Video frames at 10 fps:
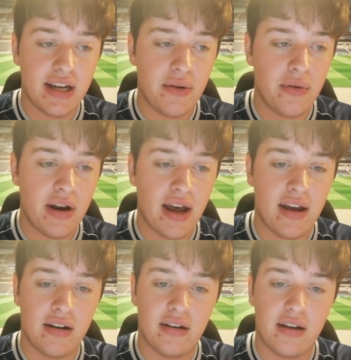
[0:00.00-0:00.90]
down
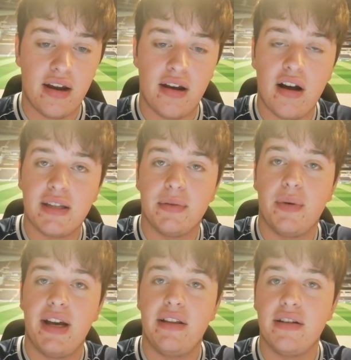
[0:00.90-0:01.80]
at Hotspur
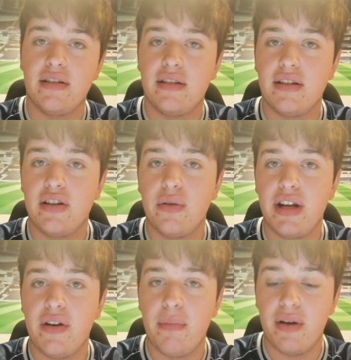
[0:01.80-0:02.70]
Way, there's no
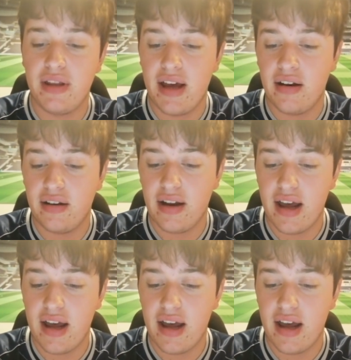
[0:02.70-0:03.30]
doubt about that,